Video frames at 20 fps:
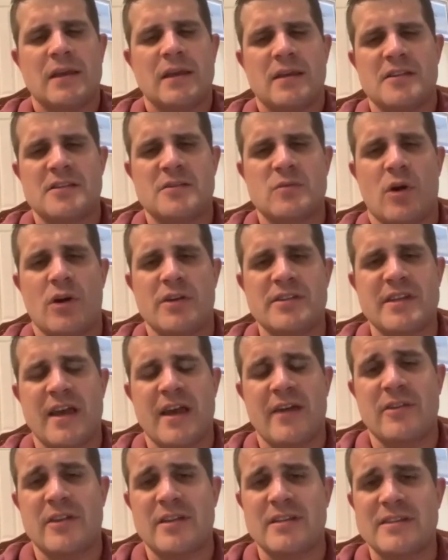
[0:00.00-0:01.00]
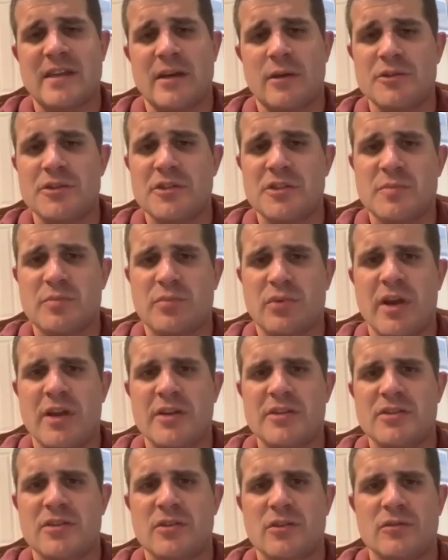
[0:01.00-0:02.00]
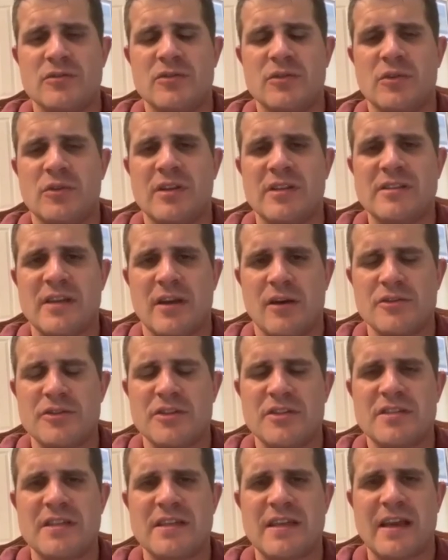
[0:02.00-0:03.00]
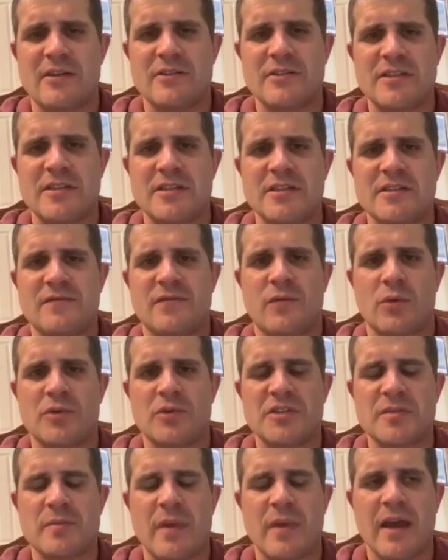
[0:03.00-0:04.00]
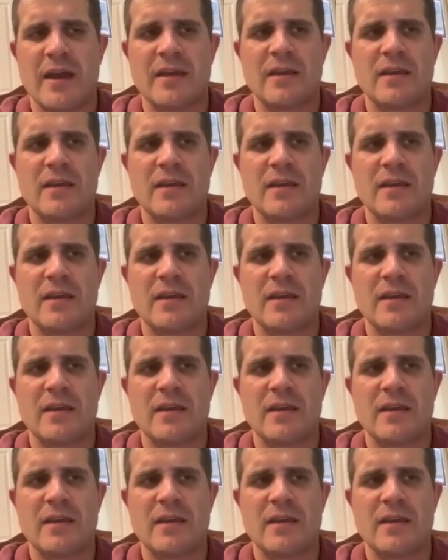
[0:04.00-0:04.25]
As well as I have an intelligence branch, so doing intelligence analysis for SMAC.